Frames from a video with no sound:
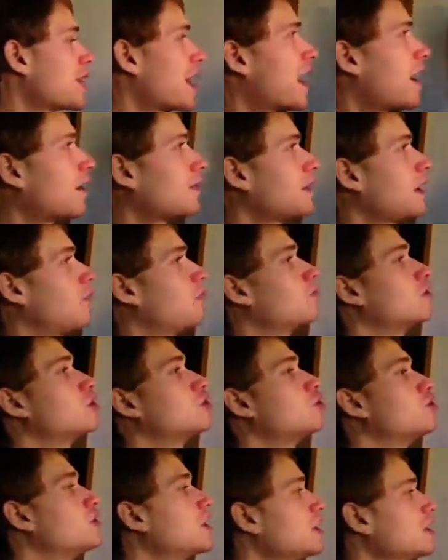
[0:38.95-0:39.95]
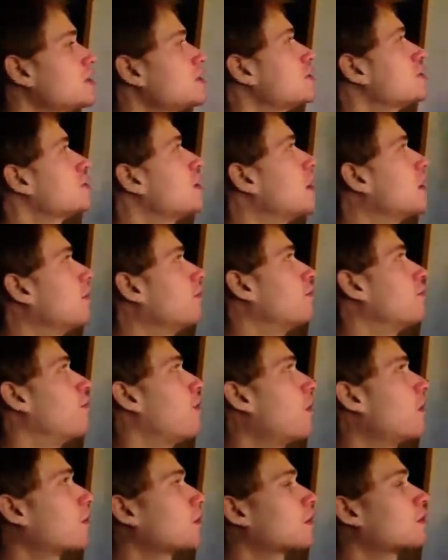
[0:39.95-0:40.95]
air that resists
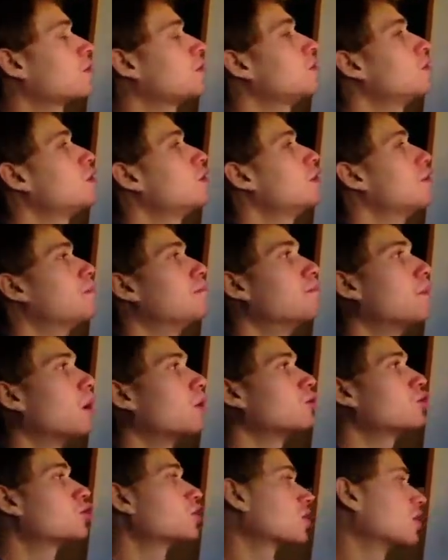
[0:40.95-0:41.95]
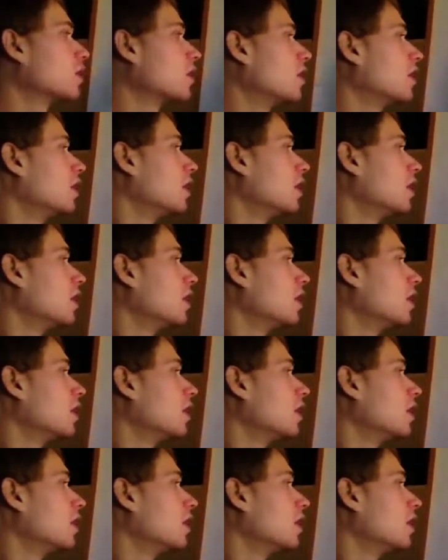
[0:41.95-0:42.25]
vertical motion.